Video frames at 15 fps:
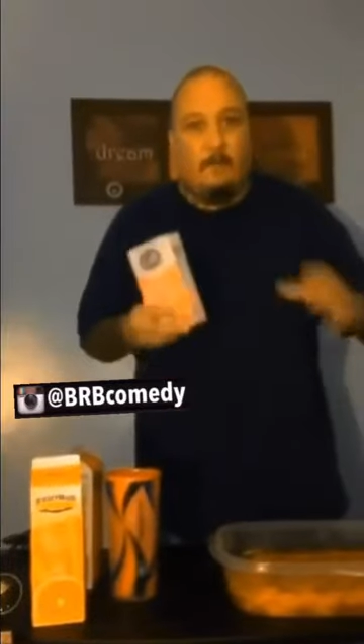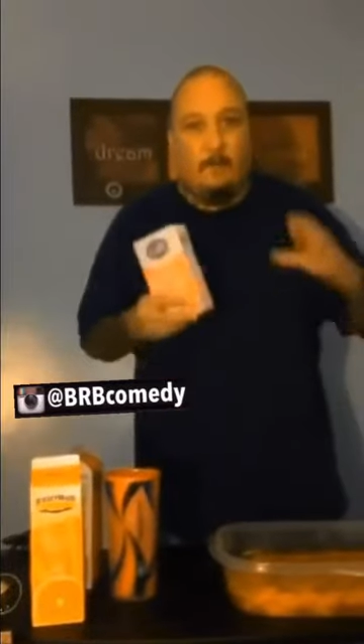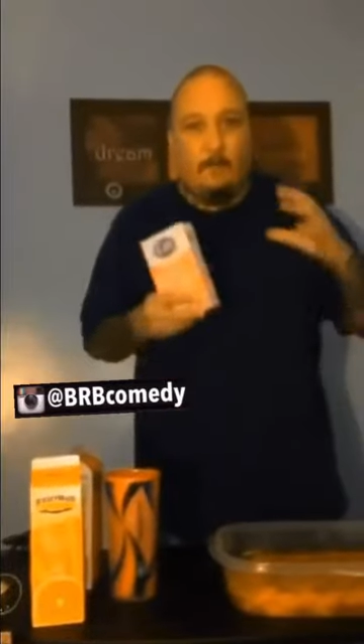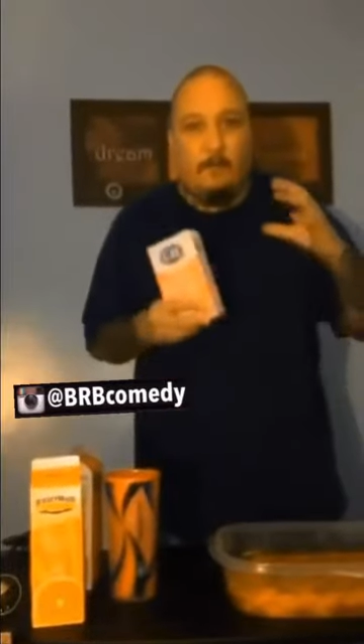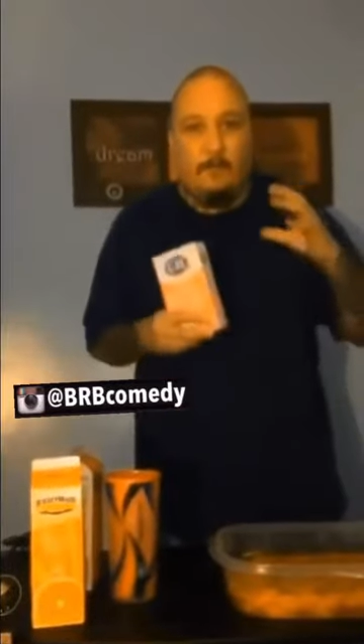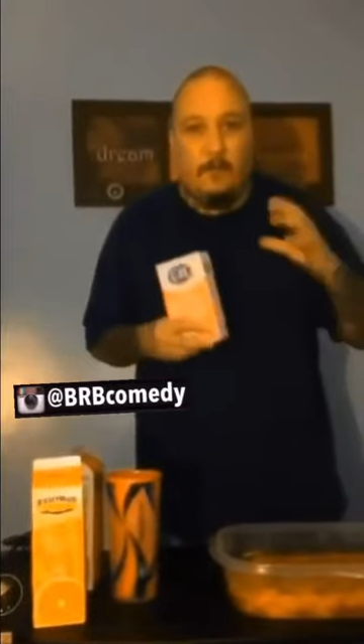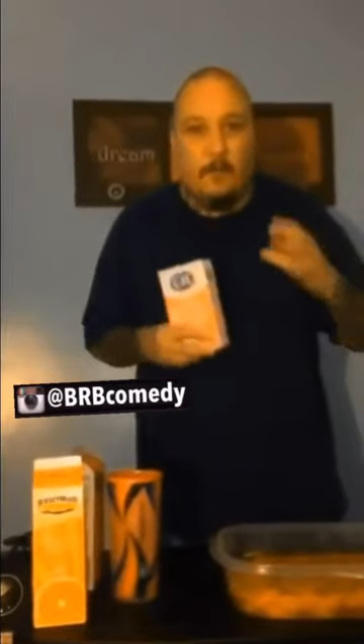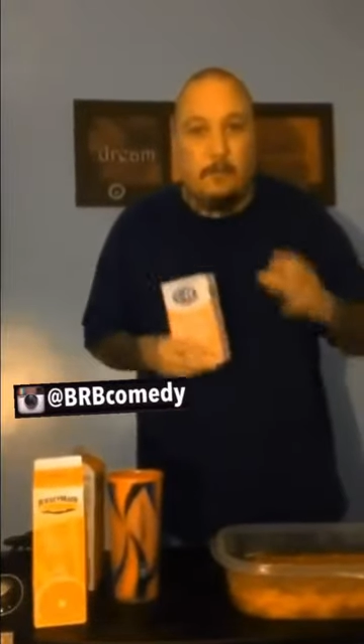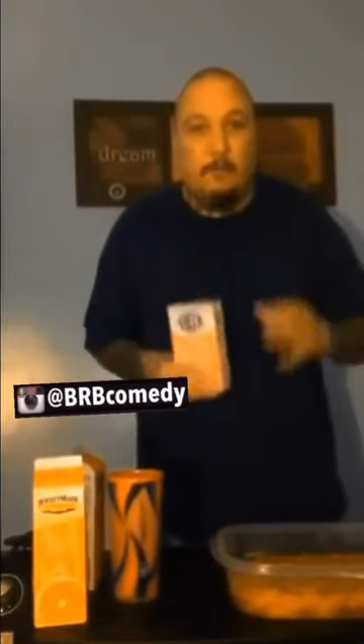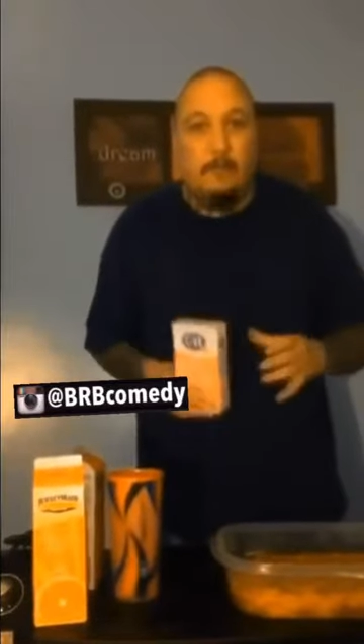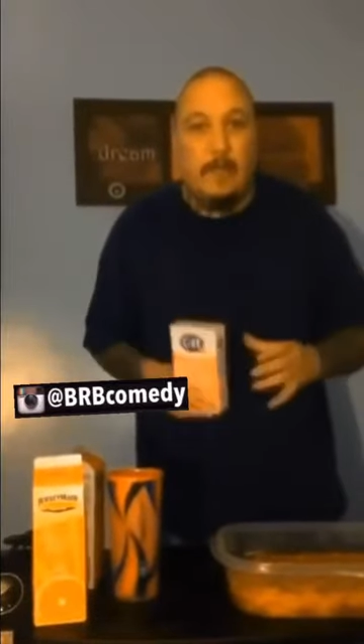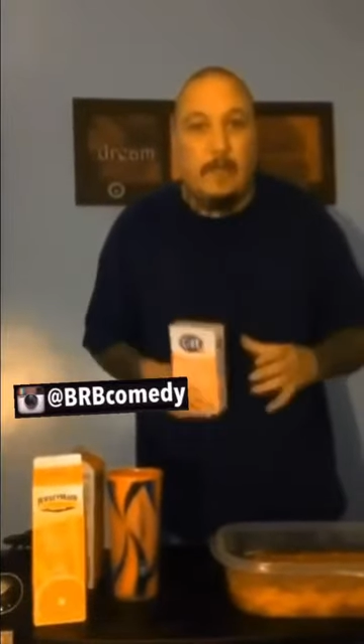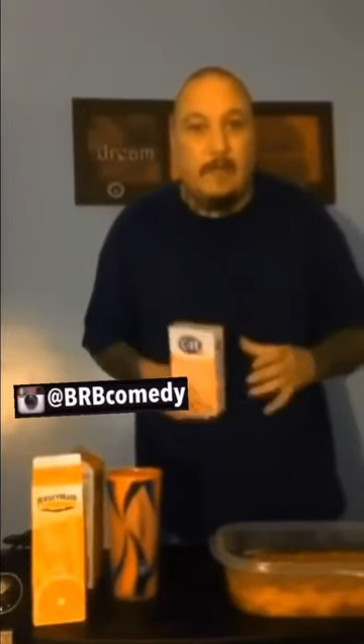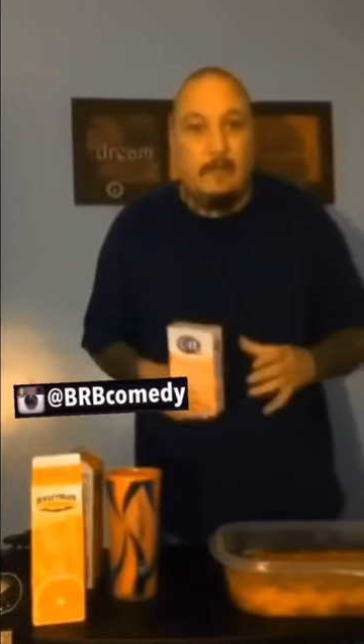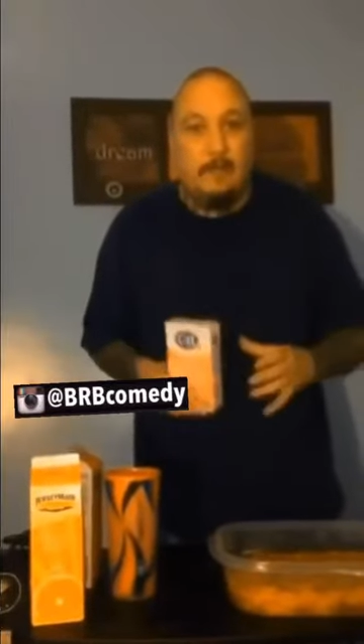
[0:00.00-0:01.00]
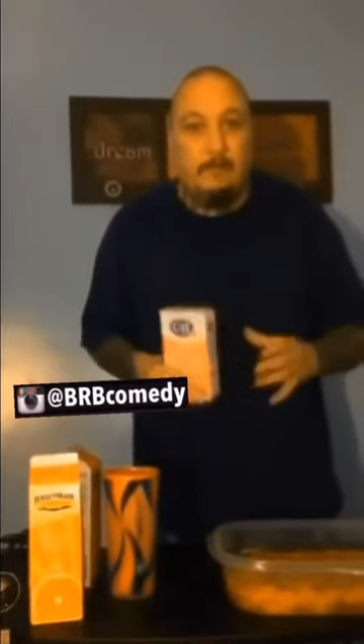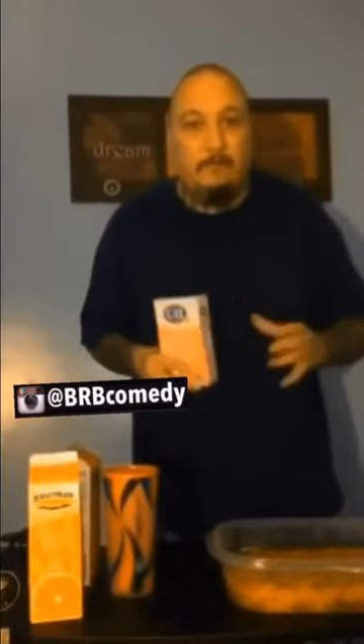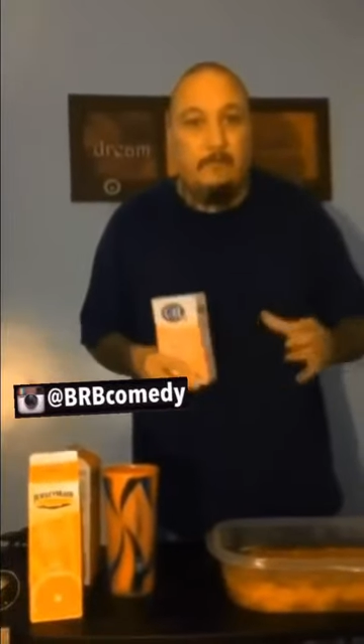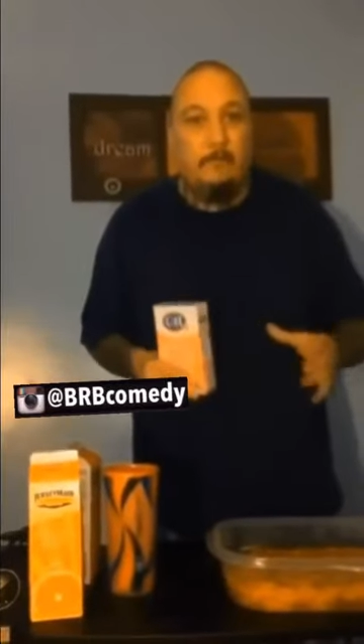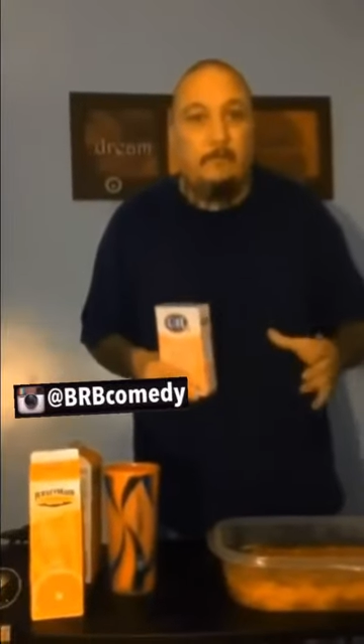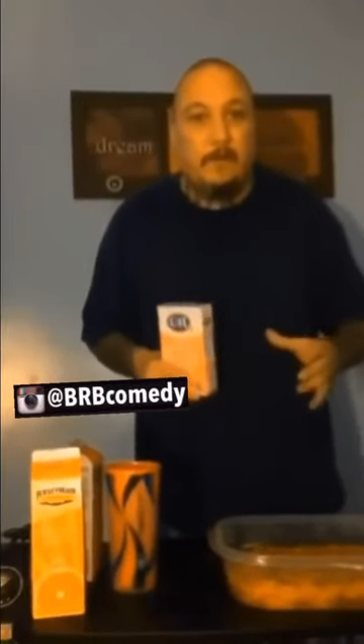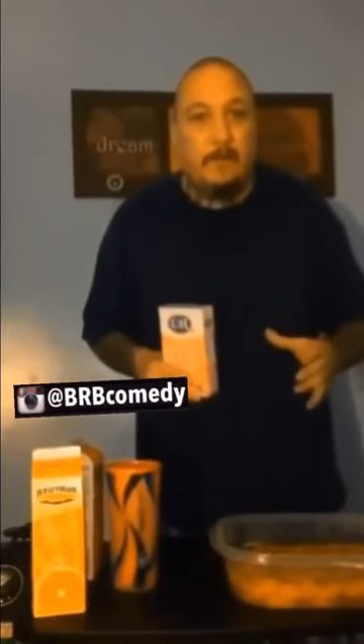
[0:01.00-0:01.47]
Order the Kool Aid, the
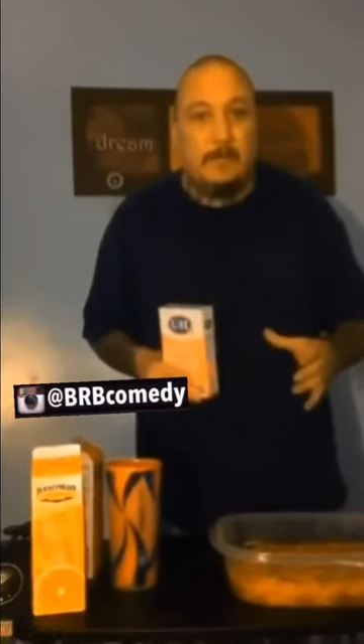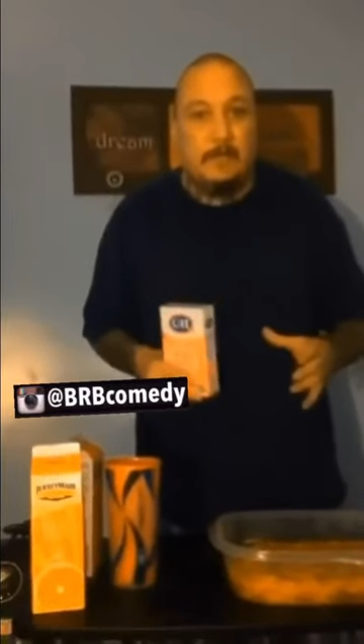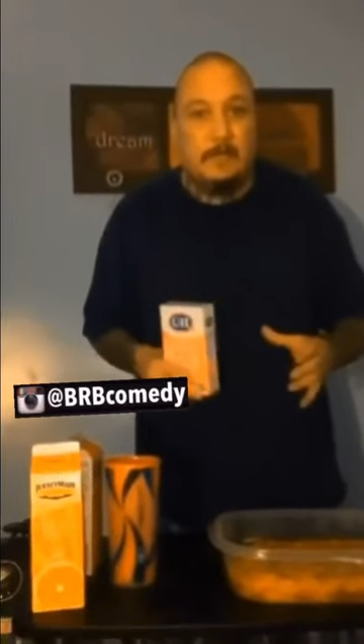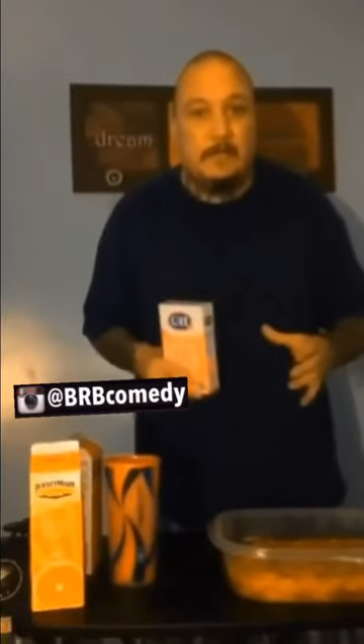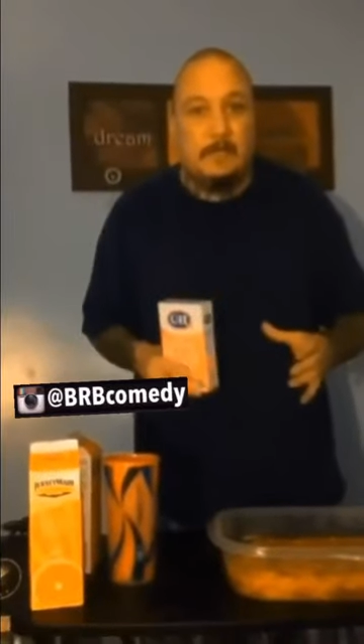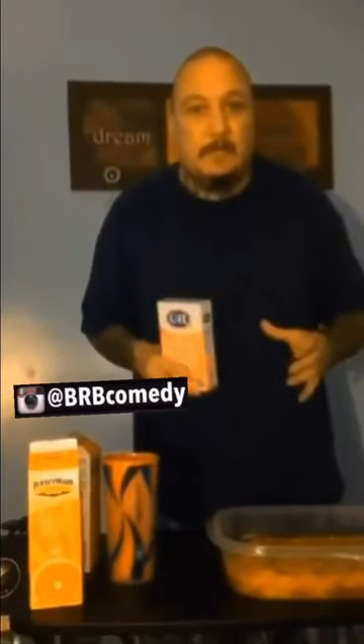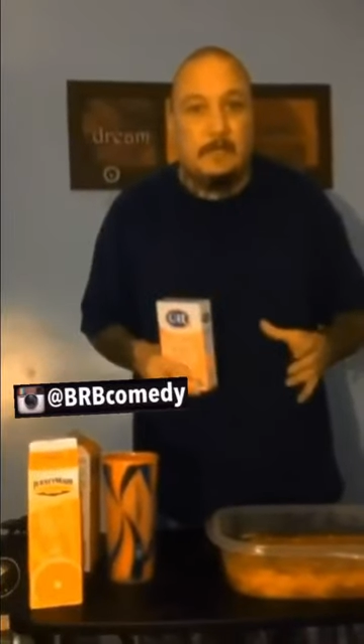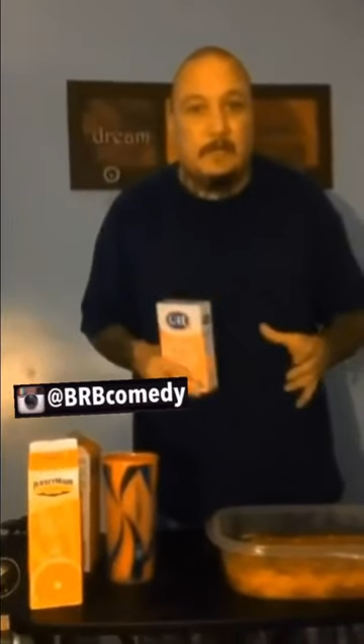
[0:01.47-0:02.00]
fruit punch.